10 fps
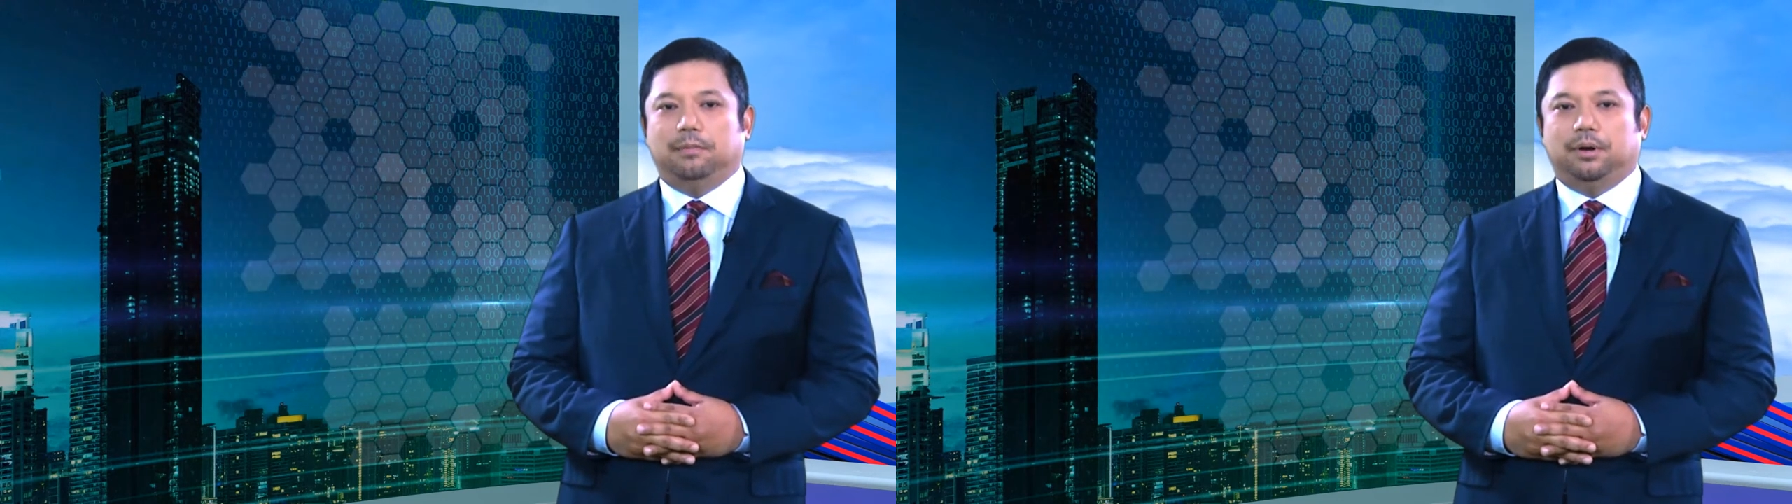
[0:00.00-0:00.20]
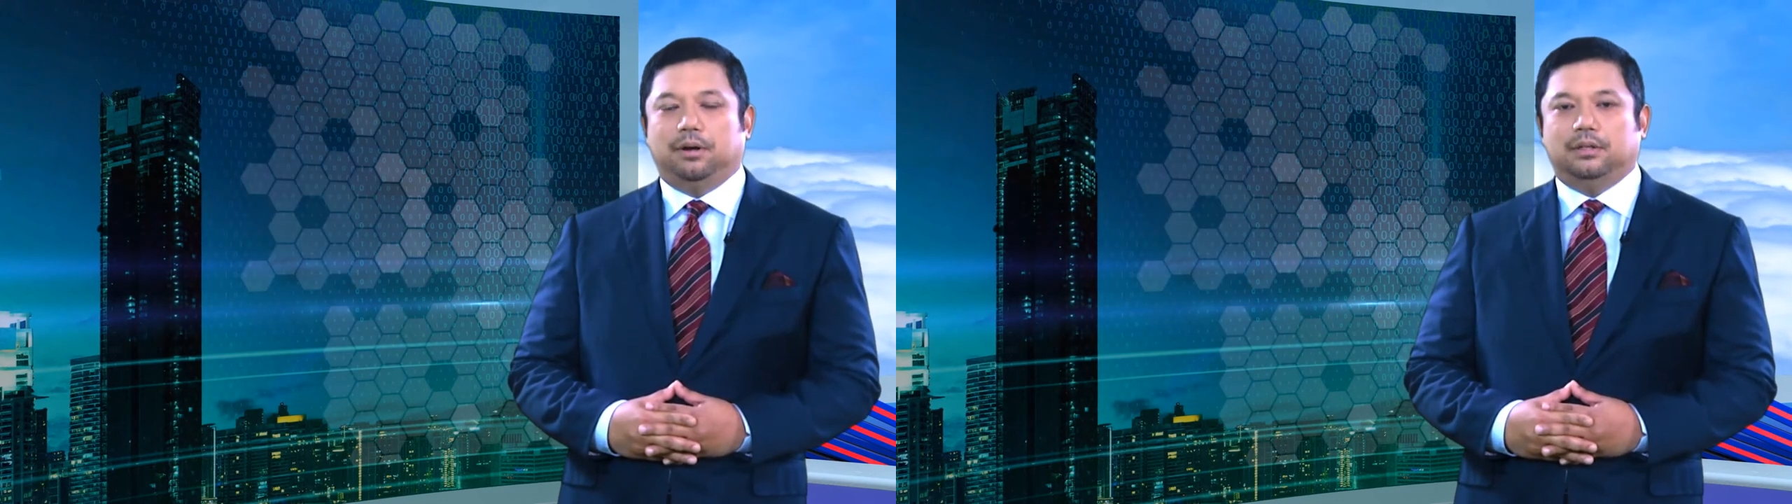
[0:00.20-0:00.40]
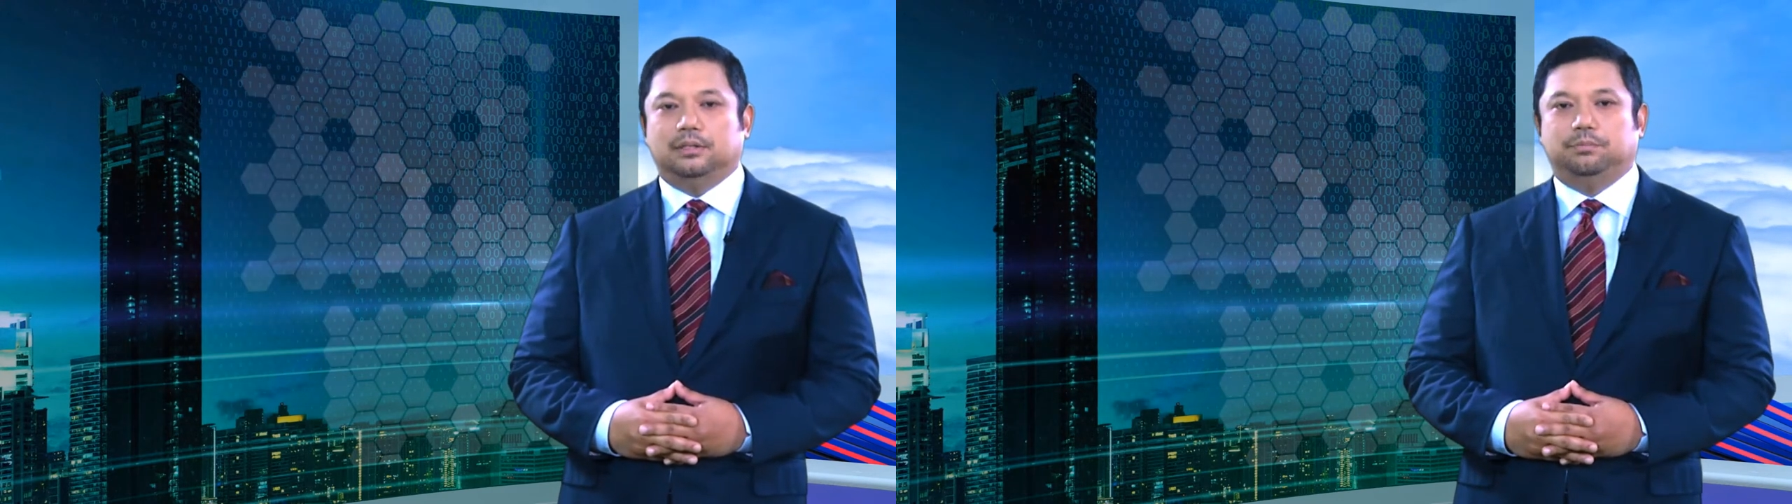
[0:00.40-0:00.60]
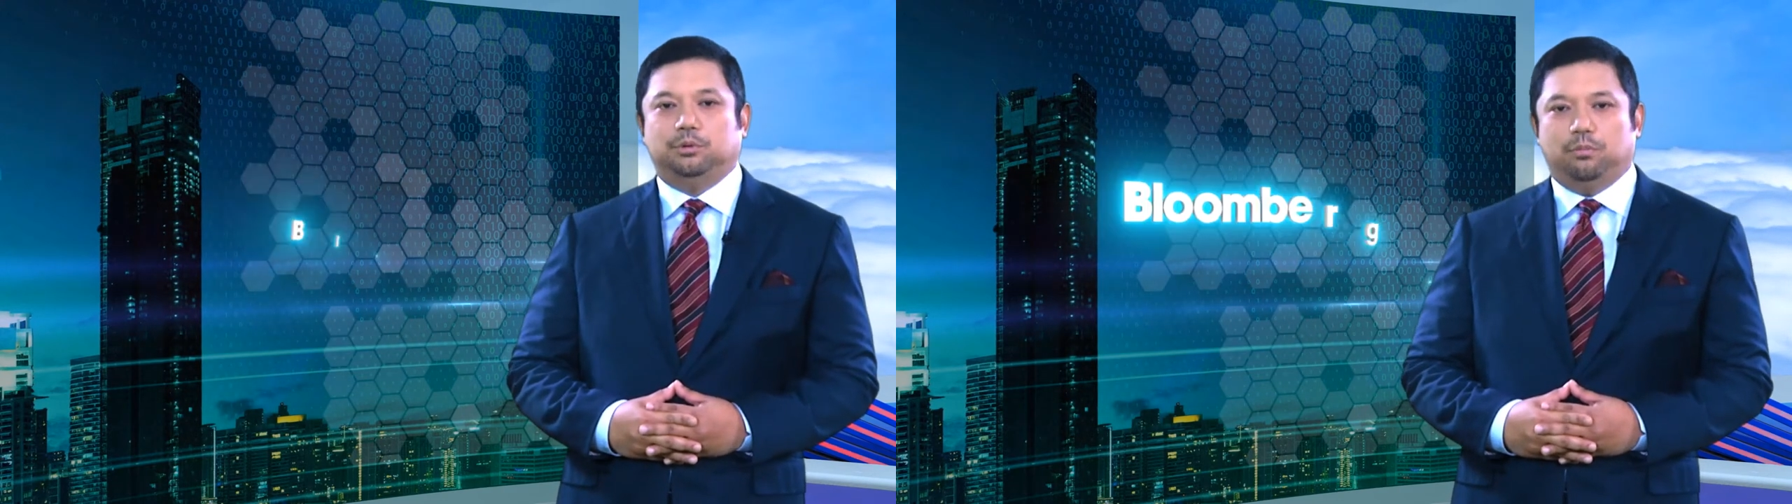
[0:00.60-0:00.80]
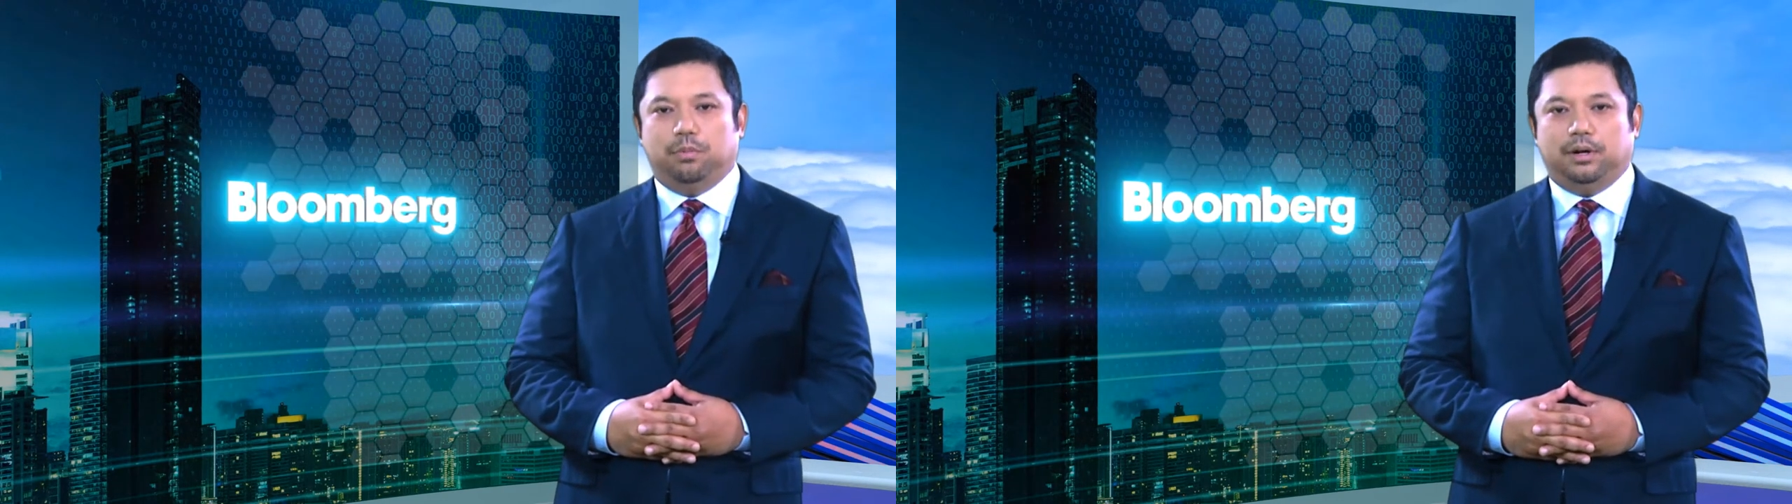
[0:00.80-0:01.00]
partners,
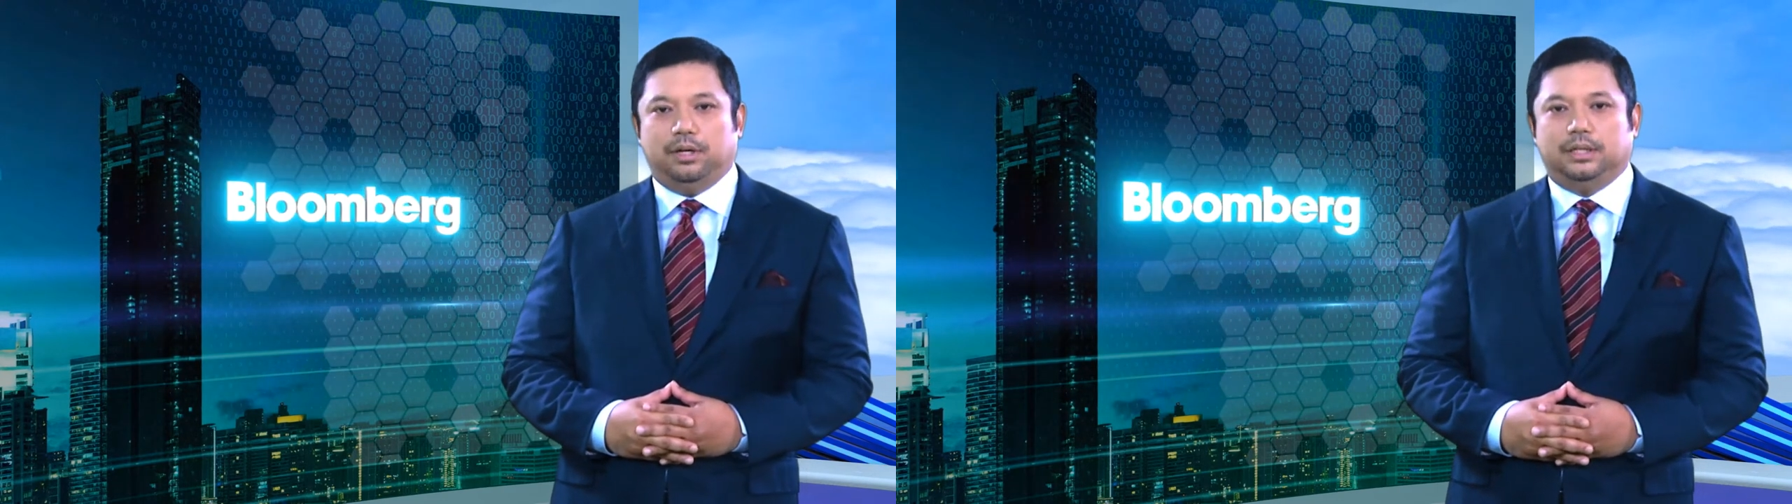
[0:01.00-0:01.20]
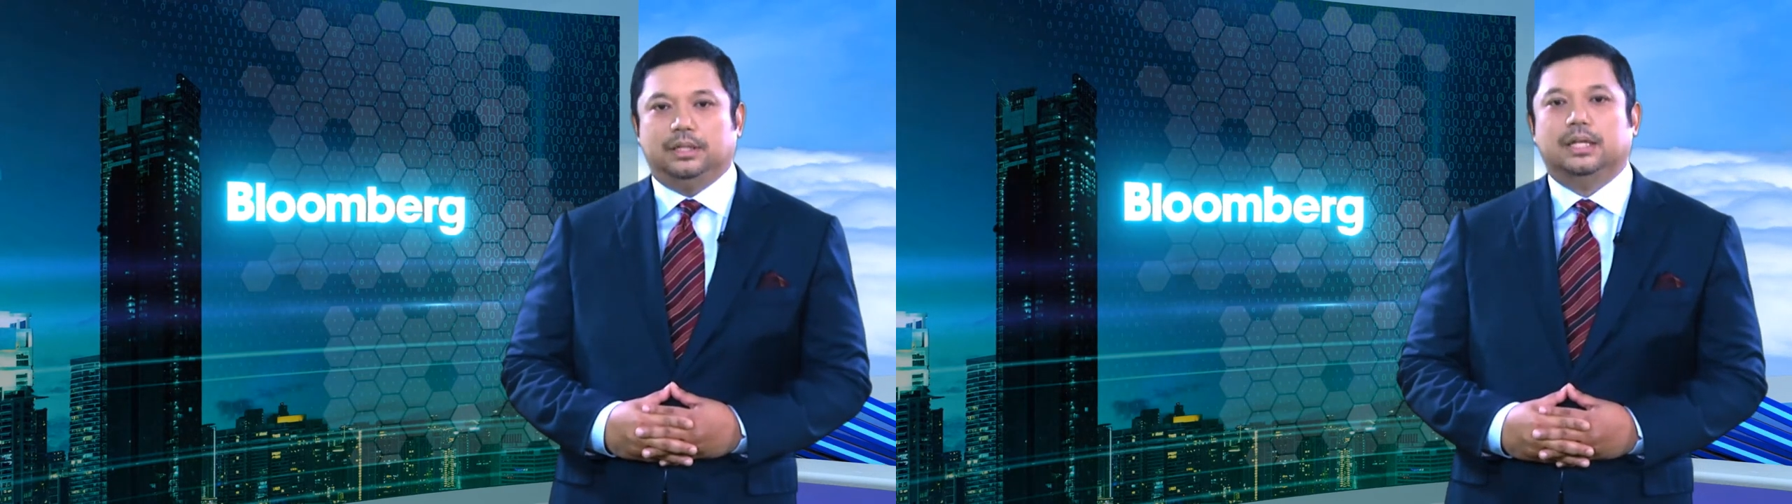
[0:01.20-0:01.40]
Bloomberg,